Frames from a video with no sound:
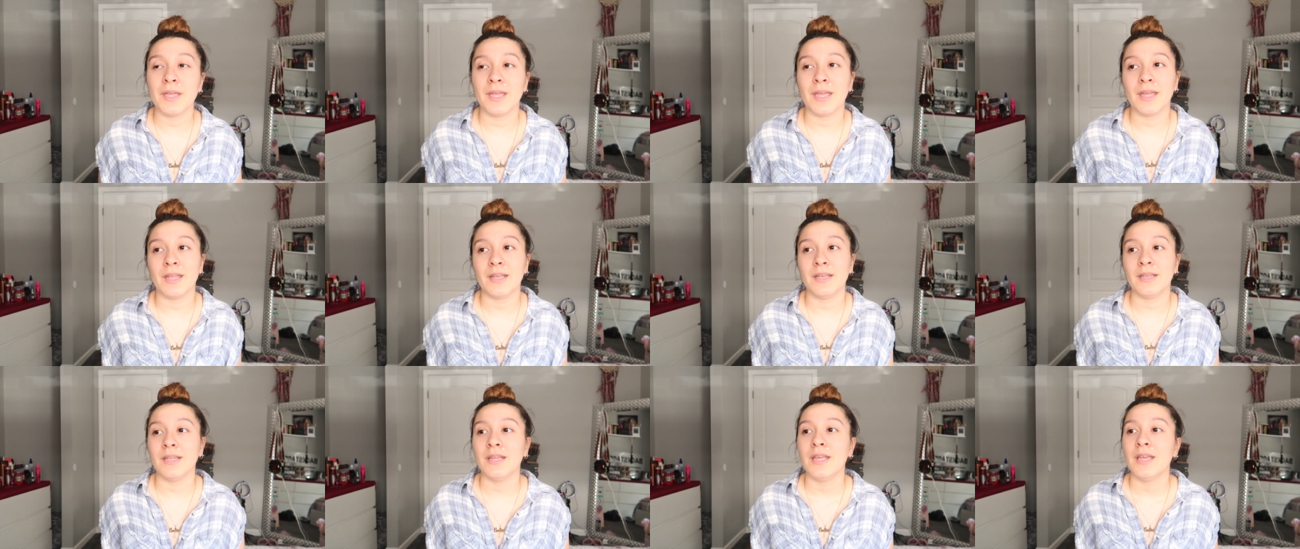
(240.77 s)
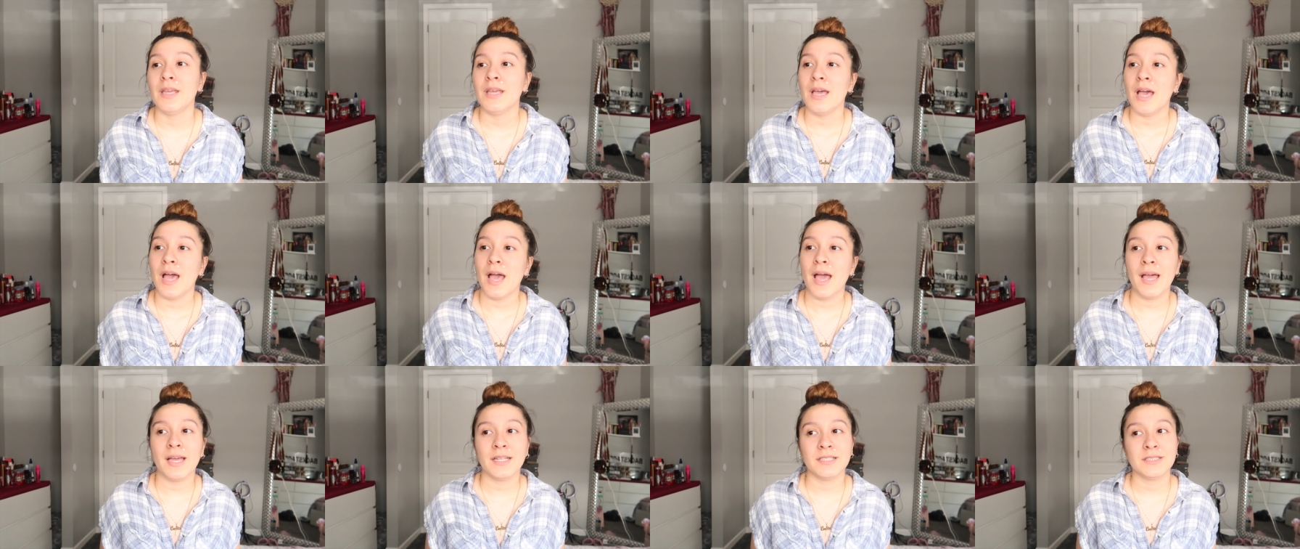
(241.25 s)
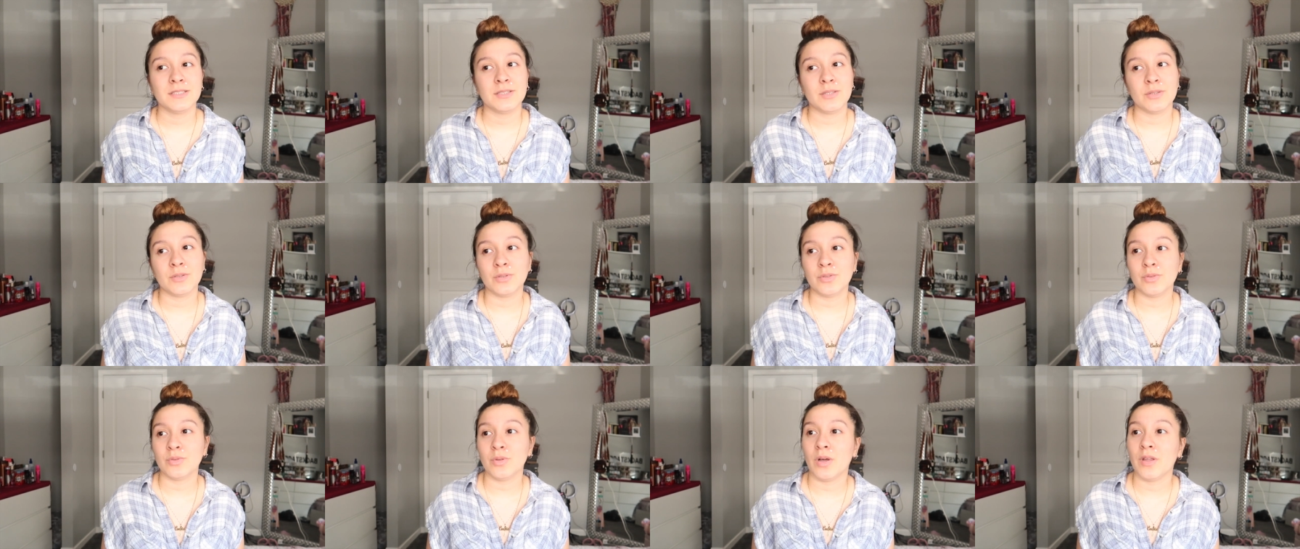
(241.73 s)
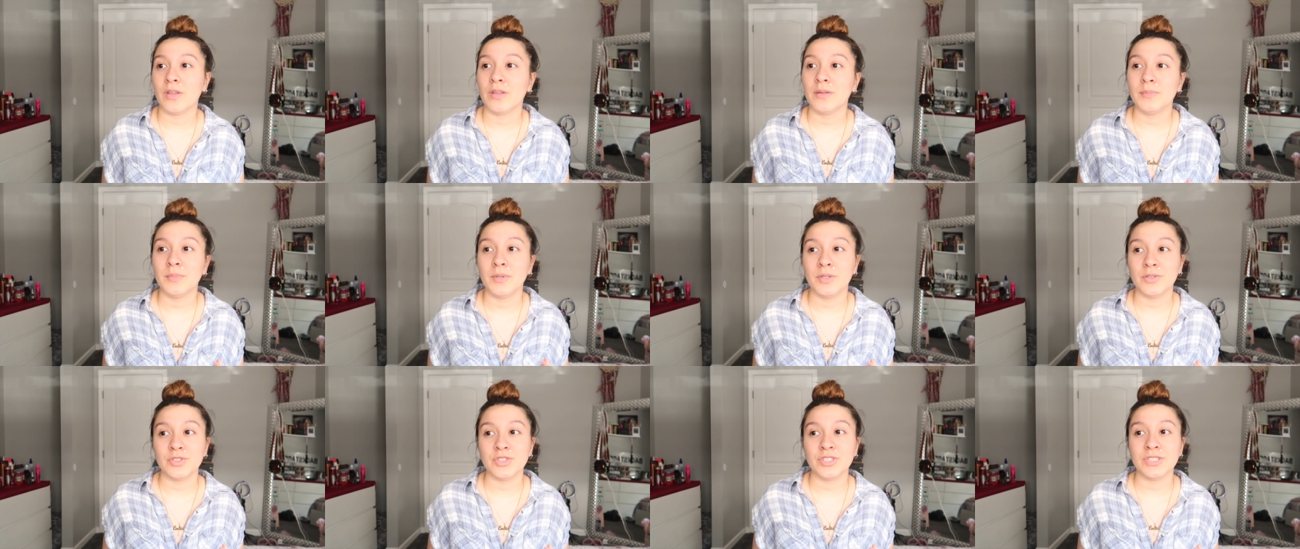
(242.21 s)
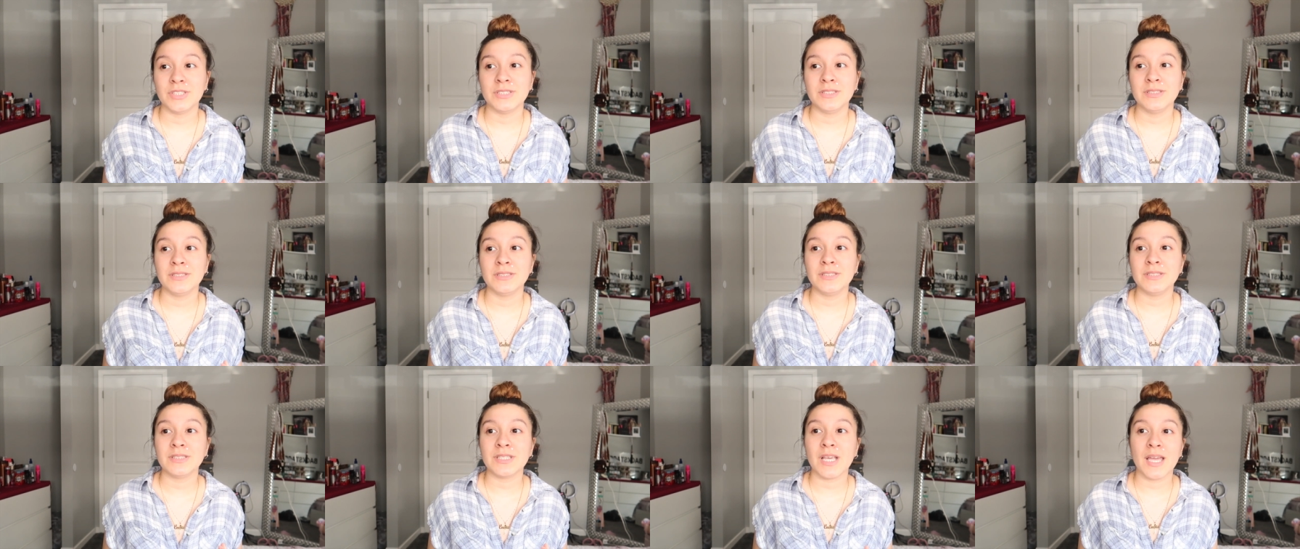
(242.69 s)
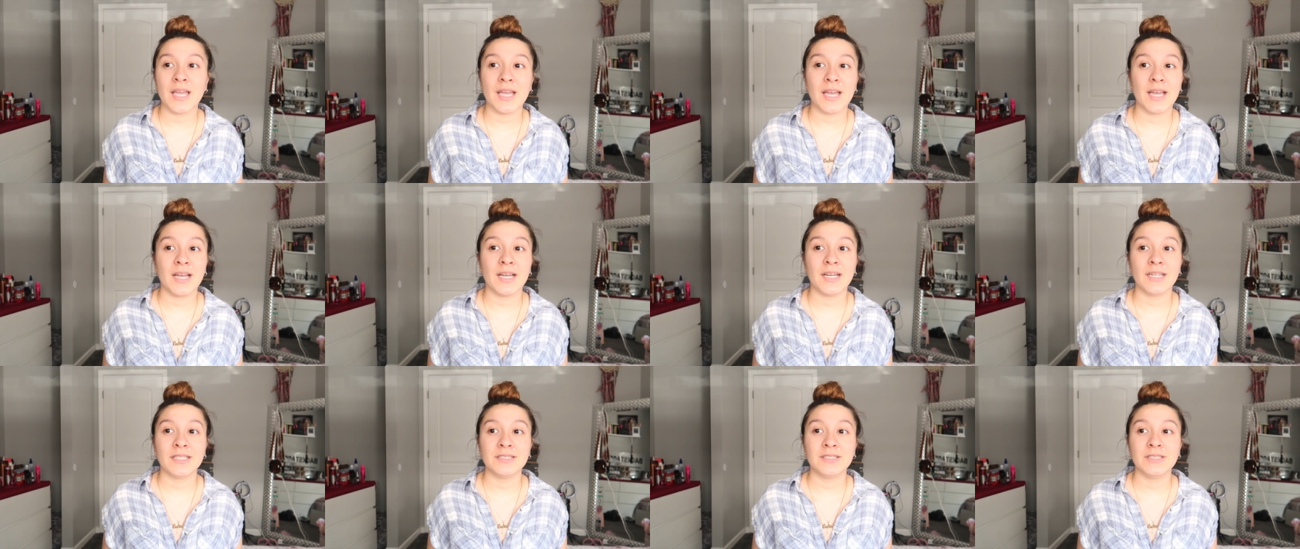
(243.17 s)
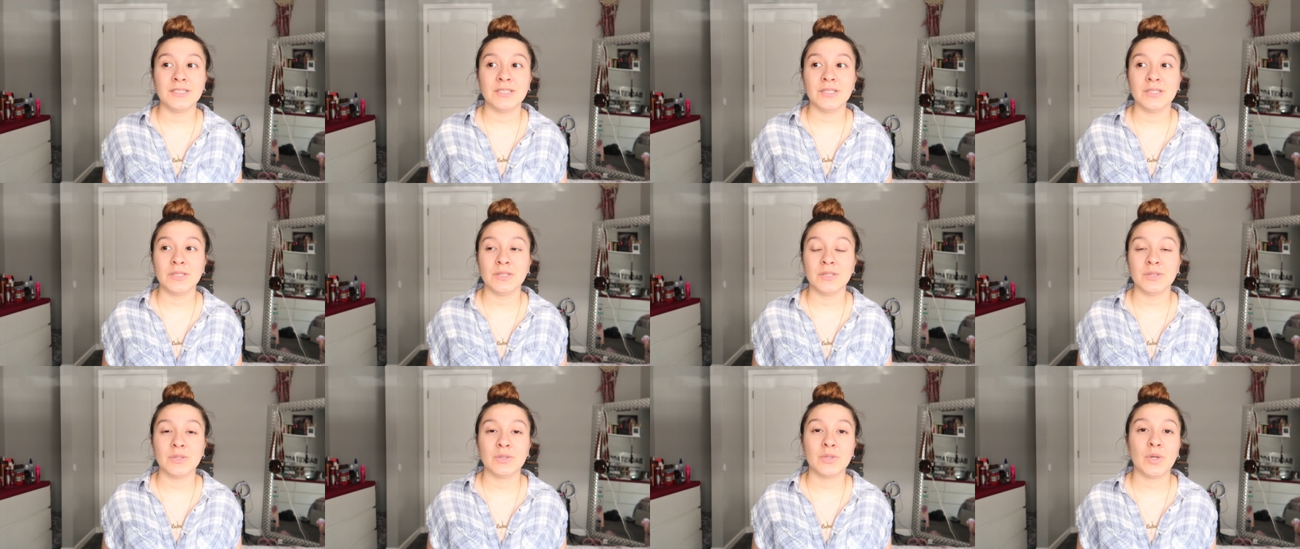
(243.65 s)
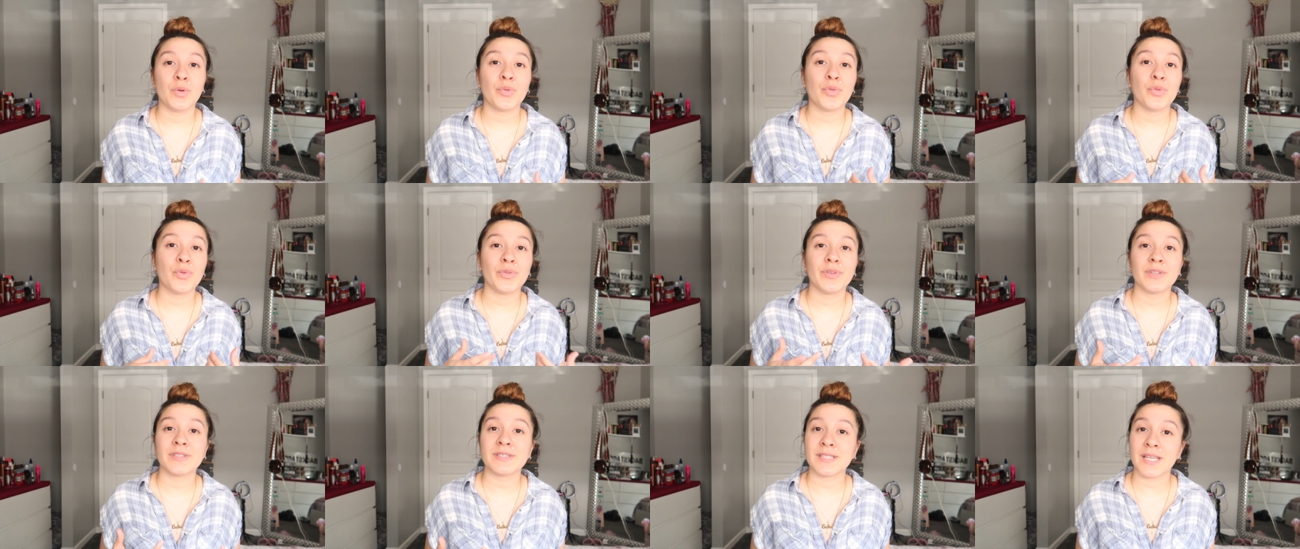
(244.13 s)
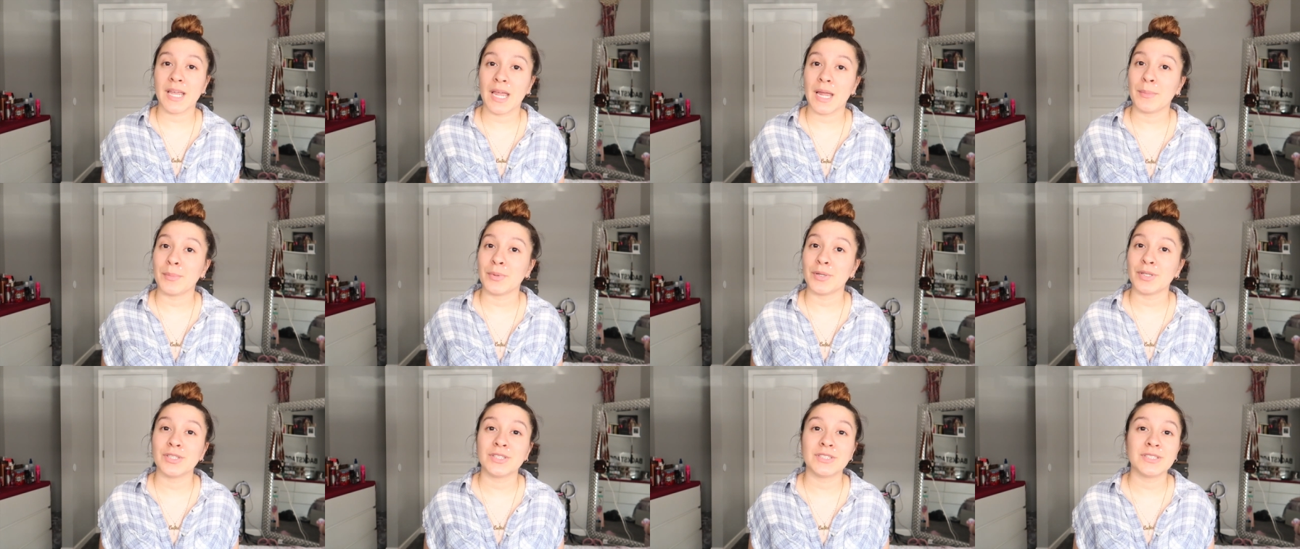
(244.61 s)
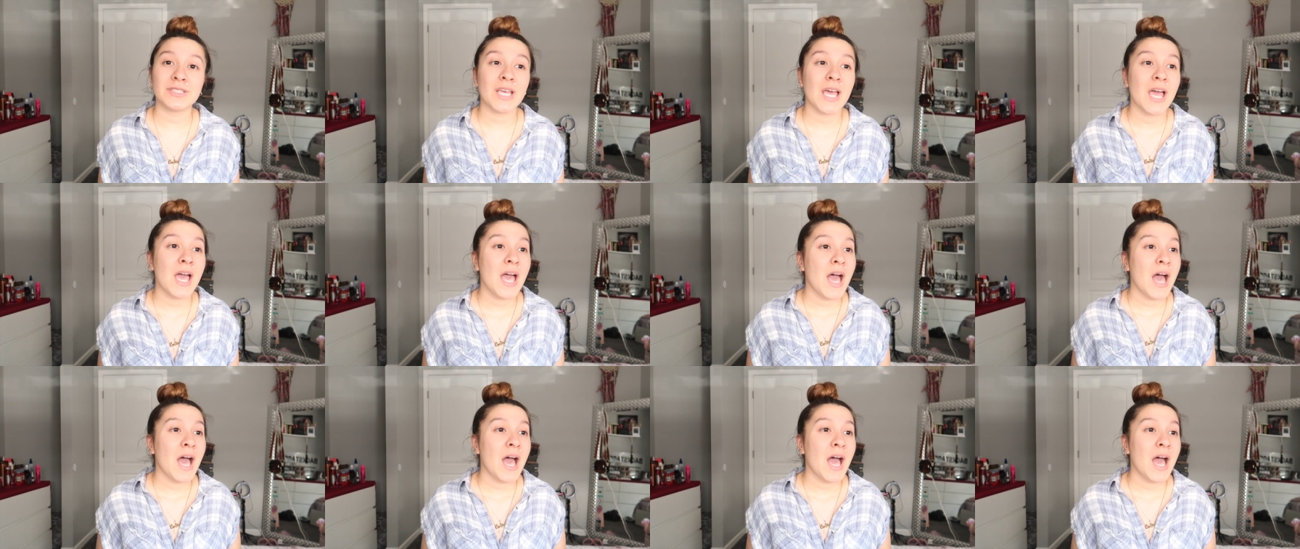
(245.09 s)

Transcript: and I had to go through all the motions. I had to go through the scammers.